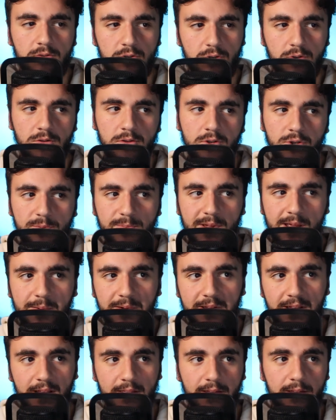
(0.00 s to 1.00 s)
should be
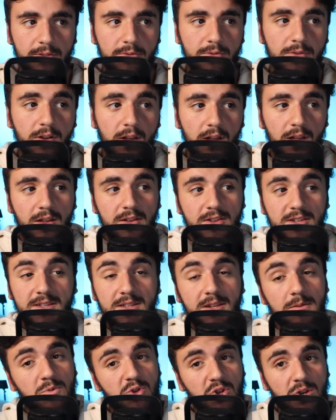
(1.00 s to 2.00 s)
able to get that through.
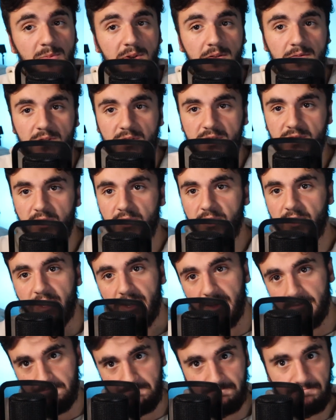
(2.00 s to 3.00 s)
Sets up Germany versus
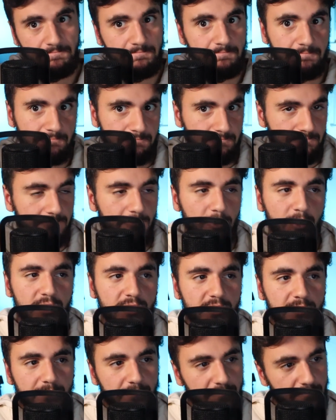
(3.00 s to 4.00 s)
Turkey,
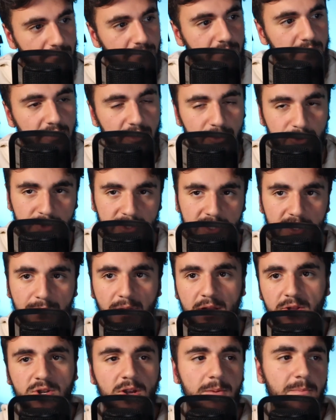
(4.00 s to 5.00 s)
which
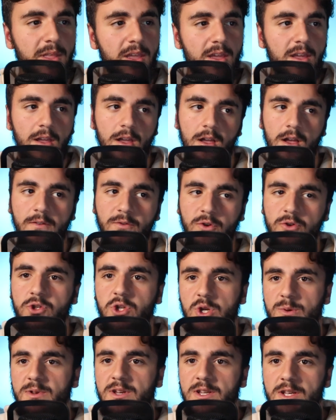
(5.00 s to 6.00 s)
interesting matchup. I've got
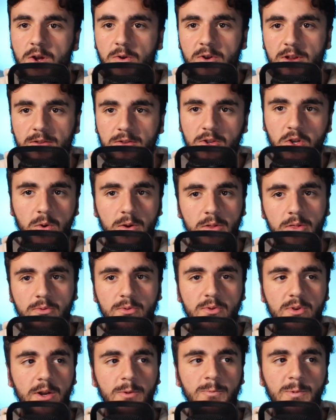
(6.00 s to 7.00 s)
Germany going
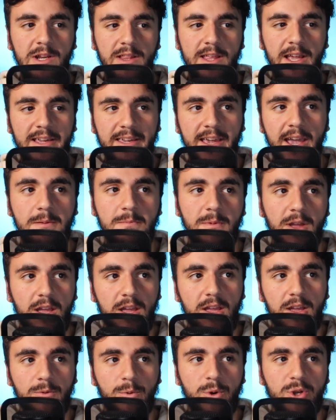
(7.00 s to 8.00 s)
through and winning that game,
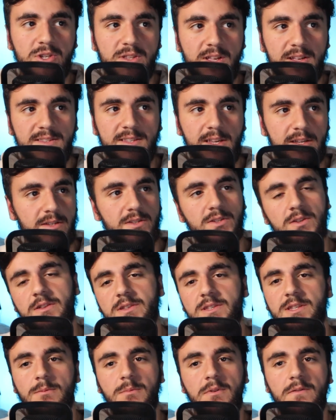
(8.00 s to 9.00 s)
which then takes us to
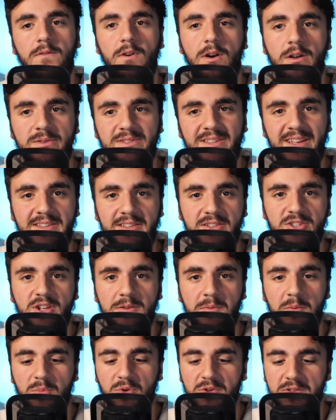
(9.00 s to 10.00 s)
the semi-finals, ladies and
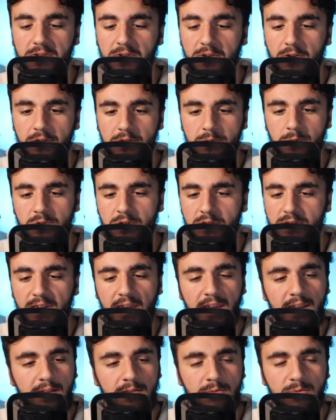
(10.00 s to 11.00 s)
gentlemen, boys and girls, which is
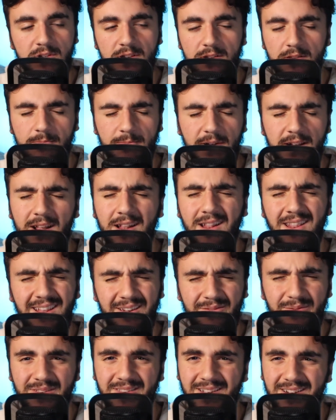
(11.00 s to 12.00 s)
key. I
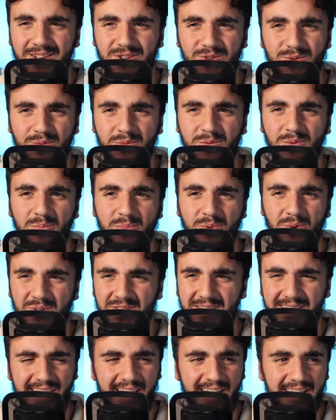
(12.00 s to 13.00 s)
love international football.
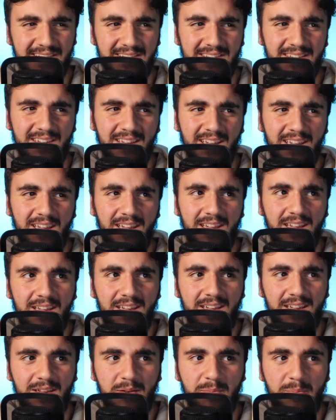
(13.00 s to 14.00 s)
It's gas.
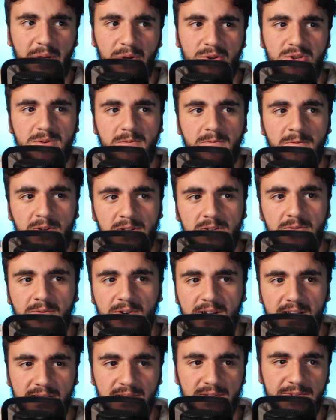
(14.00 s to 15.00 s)
Belgium versus
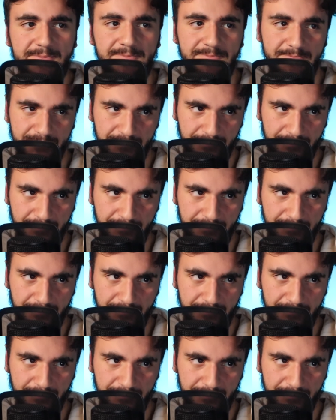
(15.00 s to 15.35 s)
France,